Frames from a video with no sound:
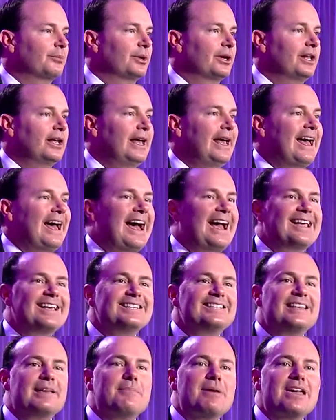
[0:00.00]
But I
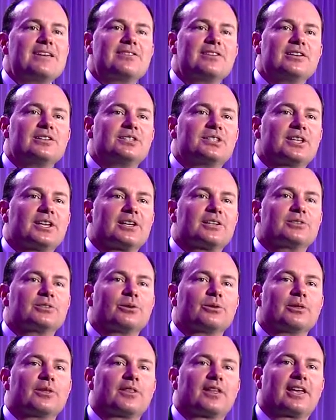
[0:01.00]
guess they make these things
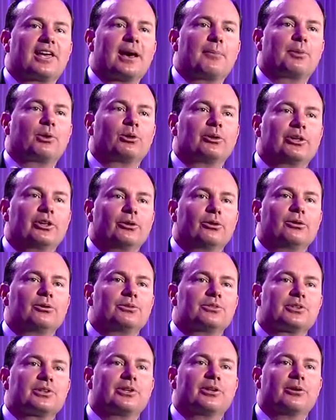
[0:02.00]
so that the Capitol Hill
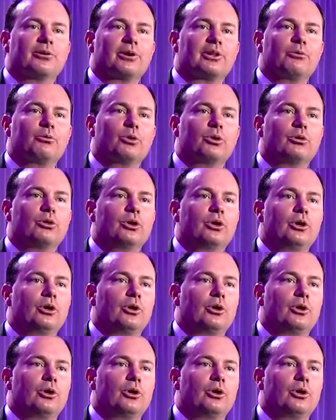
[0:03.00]
security will